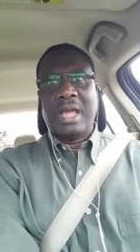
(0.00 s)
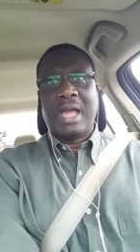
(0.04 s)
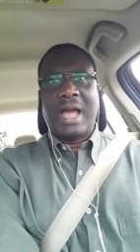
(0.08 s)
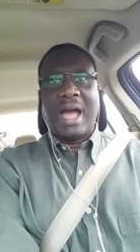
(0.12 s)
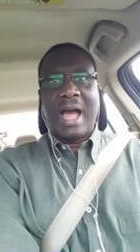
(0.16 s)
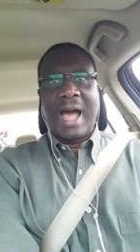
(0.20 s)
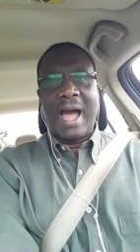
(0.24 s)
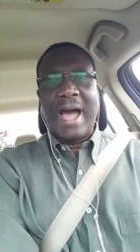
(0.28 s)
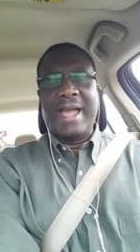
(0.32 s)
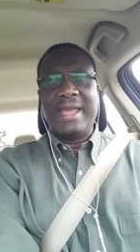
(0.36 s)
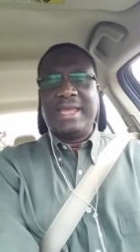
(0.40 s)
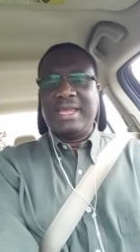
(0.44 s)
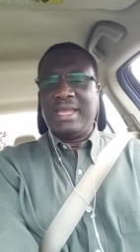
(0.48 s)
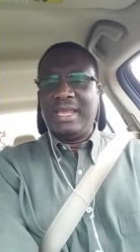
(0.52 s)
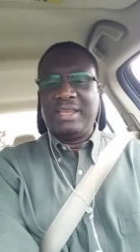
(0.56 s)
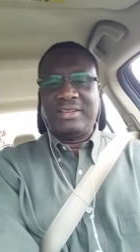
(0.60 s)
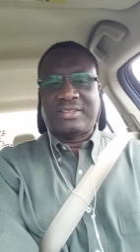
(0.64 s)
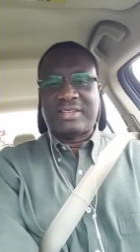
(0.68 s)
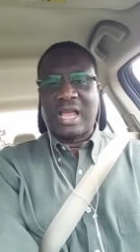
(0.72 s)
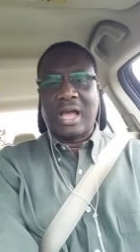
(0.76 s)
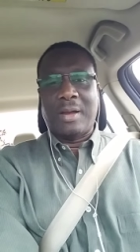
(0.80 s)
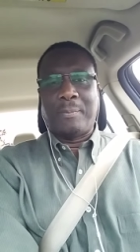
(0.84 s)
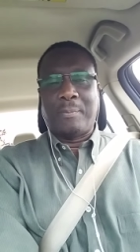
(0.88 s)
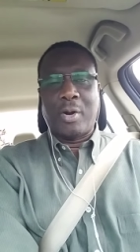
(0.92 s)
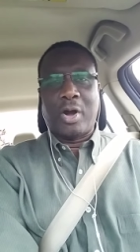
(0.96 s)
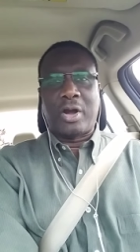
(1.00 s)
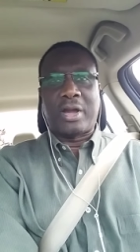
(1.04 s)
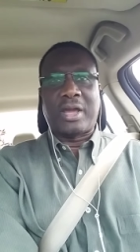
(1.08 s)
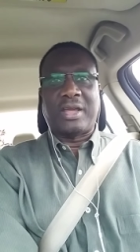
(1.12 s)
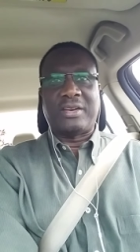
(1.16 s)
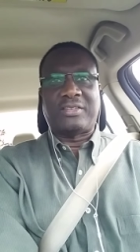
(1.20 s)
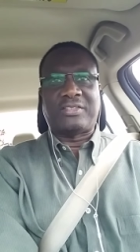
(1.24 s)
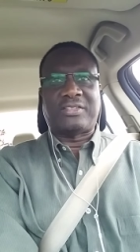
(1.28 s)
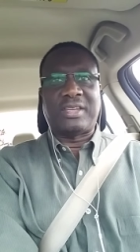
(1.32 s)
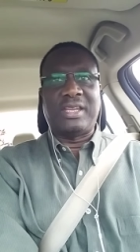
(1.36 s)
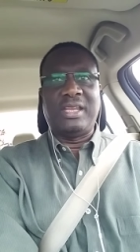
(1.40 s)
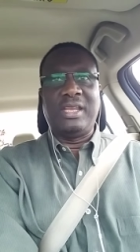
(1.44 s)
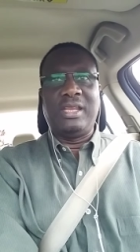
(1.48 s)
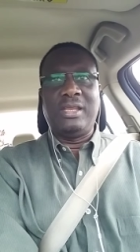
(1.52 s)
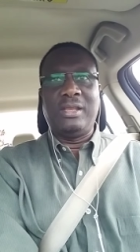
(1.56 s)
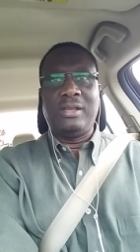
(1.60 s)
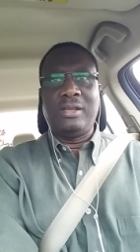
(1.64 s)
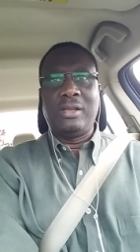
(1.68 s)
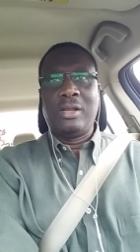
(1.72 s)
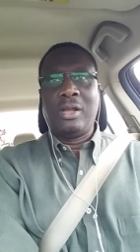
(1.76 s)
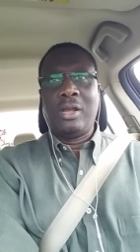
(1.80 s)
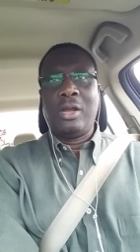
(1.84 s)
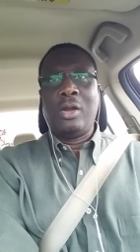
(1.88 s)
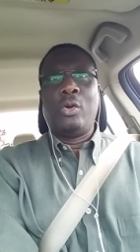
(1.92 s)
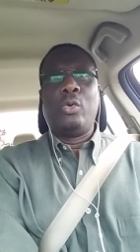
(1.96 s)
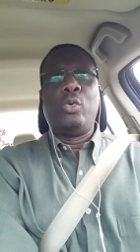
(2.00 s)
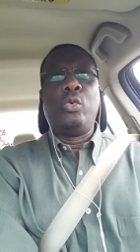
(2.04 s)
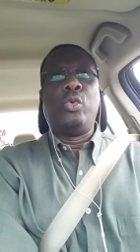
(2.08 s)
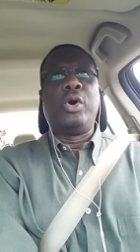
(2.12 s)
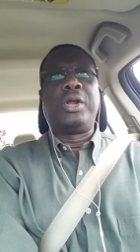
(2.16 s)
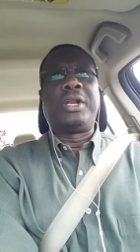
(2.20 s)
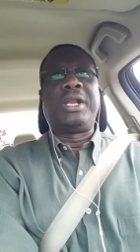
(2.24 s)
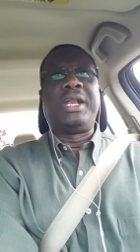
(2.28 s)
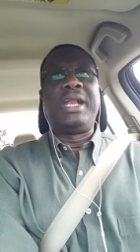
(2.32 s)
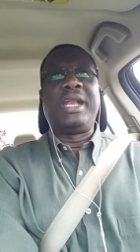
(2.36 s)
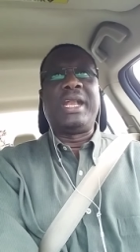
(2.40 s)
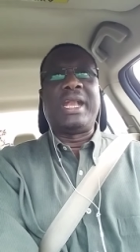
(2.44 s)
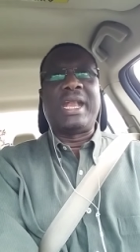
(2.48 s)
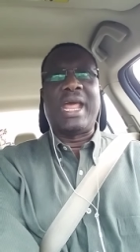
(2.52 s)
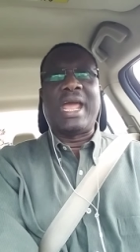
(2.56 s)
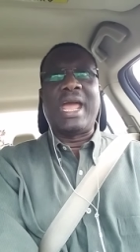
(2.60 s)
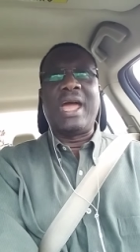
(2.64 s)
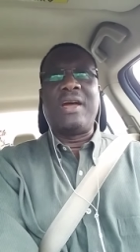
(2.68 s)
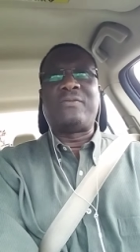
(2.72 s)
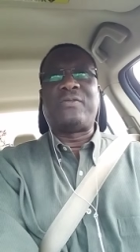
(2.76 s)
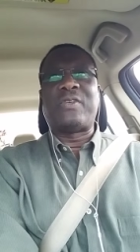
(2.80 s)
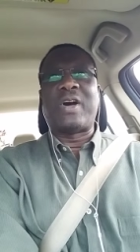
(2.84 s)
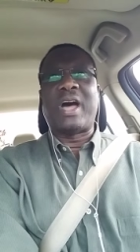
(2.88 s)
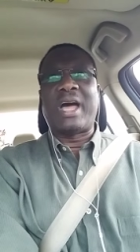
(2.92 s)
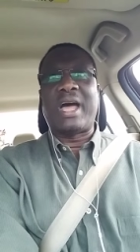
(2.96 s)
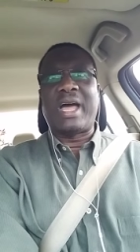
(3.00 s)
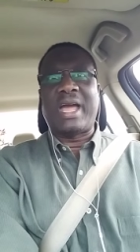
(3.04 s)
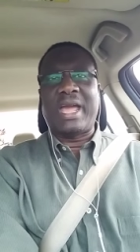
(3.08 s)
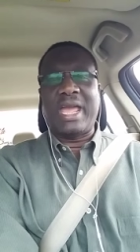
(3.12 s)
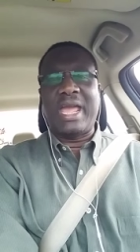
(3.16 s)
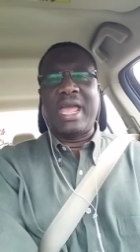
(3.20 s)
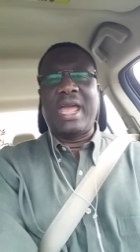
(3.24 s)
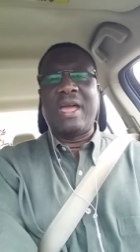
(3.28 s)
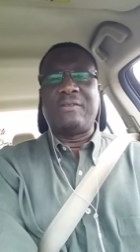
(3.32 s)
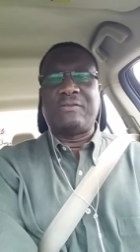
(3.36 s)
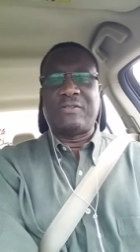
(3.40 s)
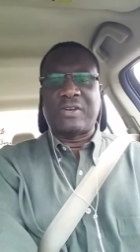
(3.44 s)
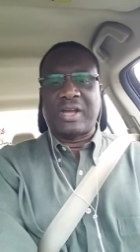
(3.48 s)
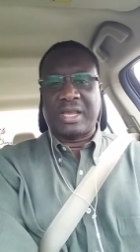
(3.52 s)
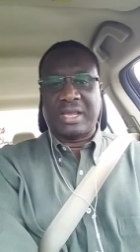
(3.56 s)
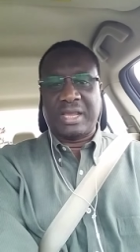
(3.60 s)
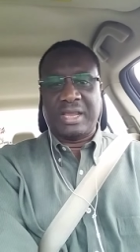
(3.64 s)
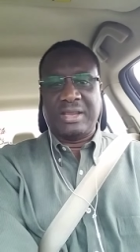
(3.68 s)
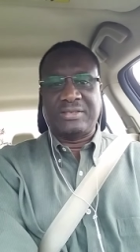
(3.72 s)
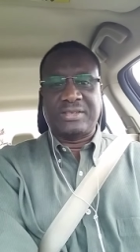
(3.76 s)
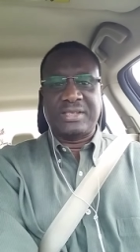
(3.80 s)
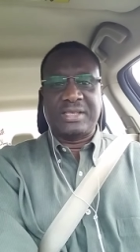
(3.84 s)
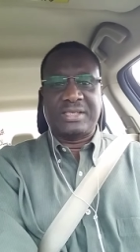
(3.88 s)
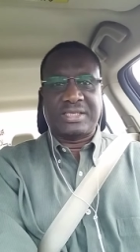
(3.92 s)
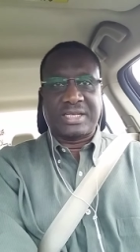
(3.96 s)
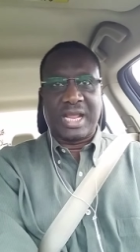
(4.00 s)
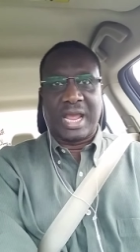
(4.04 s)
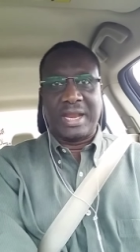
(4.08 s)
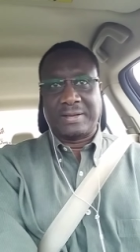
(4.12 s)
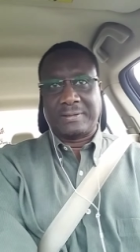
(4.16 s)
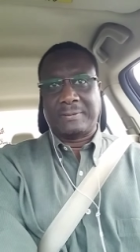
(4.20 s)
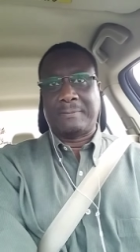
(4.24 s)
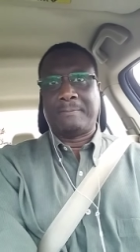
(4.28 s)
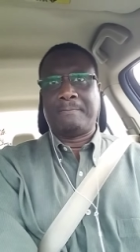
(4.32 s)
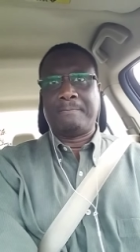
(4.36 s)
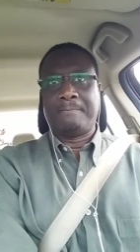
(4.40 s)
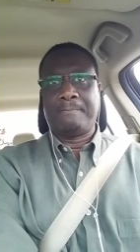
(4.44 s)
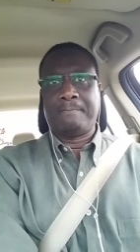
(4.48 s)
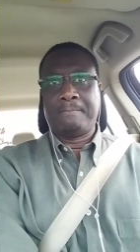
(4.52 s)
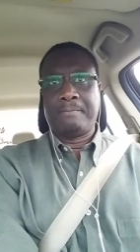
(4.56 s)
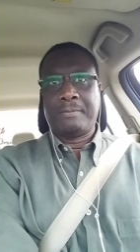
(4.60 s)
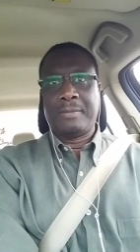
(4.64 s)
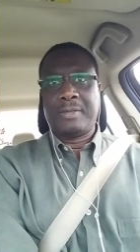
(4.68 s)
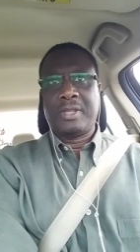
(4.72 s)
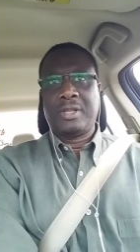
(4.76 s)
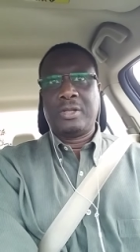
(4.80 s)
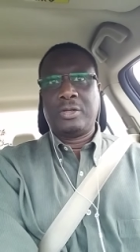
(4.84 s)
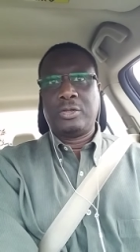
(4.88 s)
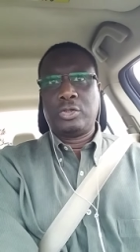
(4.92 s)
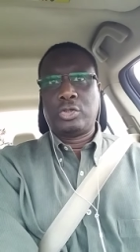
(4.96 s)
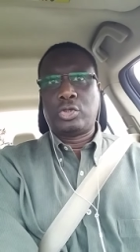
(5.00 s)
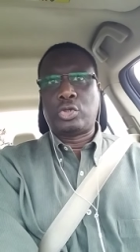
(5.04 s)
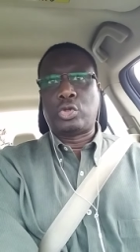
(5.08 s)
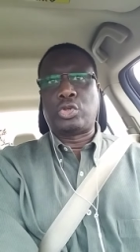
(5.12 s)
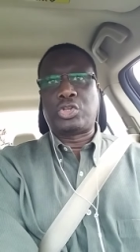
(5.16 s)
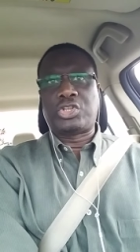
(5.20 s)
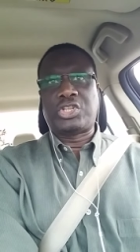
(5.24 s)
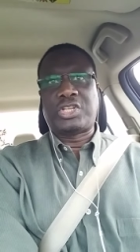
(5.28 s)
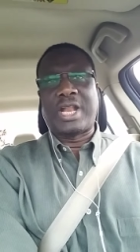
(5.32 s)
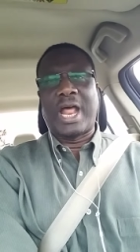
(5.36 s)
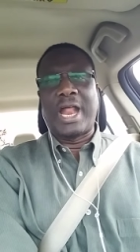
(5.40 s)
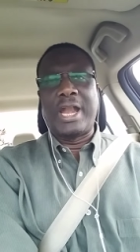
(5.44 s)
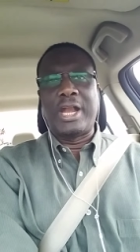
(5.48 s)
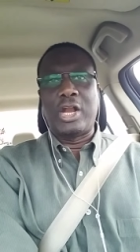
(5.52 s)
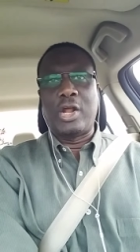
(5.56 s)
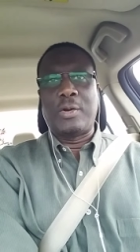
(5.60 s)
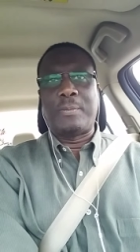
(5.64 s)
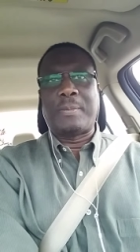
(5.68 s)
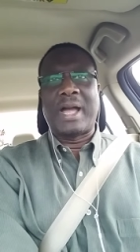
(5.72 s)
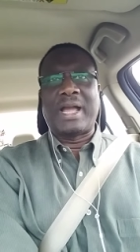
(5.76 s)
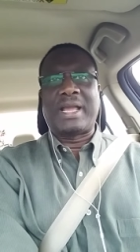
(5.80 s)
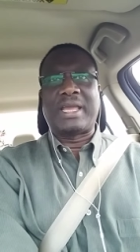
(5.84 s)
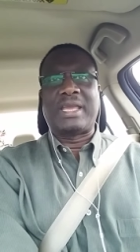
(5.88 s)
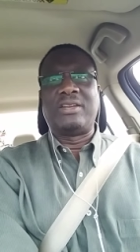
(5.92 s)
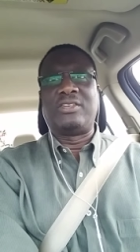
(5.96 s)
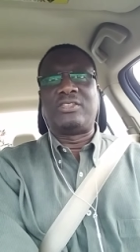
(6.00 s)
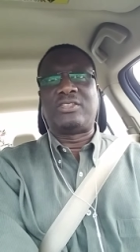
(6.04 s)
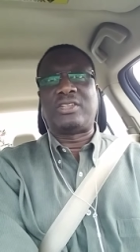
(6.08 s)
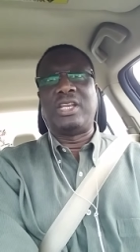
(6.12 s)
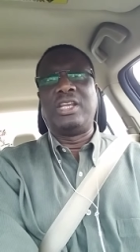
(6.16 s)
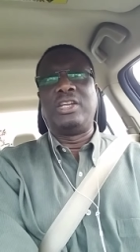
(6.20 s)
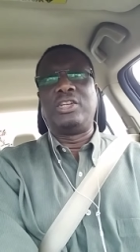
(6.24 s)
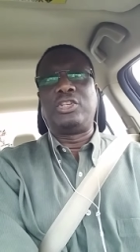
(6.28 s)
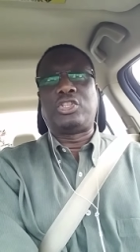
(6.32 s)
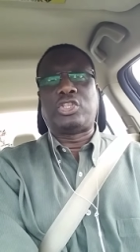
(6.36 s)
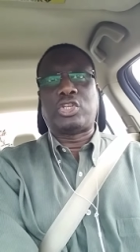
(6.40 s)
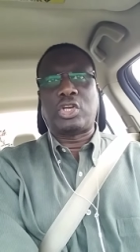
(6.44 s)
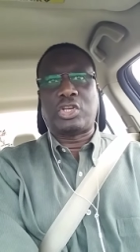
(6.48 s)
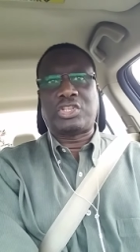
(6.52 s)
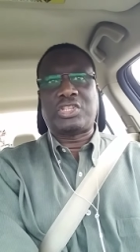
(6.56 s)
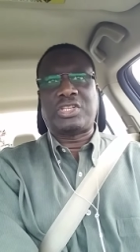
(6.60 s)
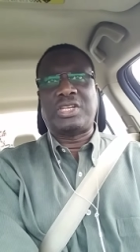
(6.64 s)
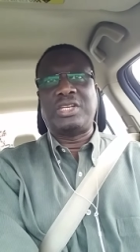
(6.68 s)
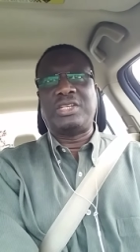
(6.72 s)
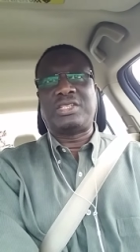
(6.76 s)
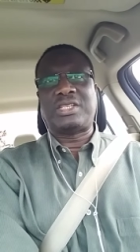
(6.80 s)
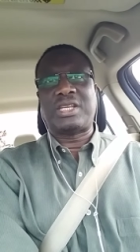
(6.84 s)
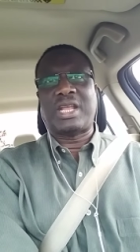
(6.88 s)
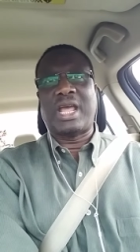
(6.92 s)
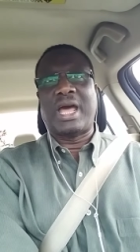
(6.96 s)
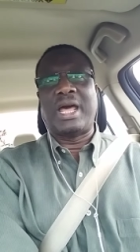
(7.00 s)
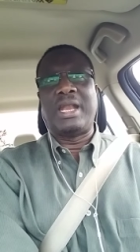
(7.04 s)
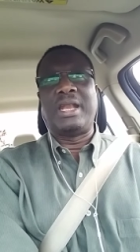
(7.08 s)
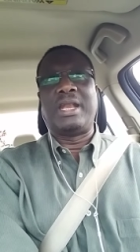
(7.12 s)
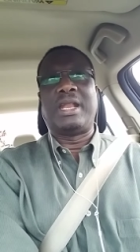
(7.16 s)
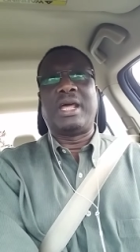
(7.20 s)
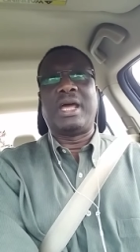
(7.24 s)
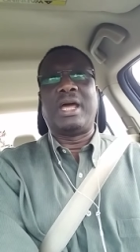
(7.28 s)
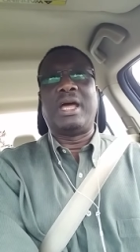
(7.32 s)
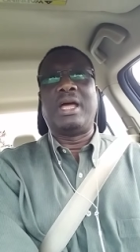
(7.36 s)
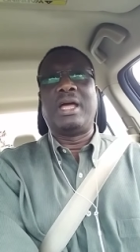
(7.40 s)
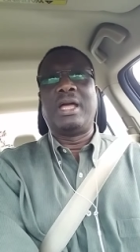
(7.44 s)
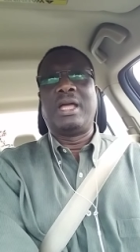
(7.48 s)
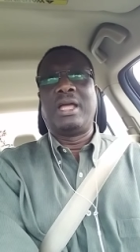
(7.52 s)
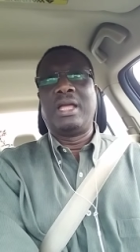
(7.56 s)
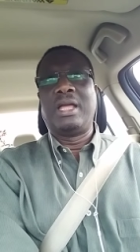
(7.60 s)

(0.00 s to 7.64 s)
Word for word: I, Isa Bokasi, would never ever hesitate to stand up against injustice and uh,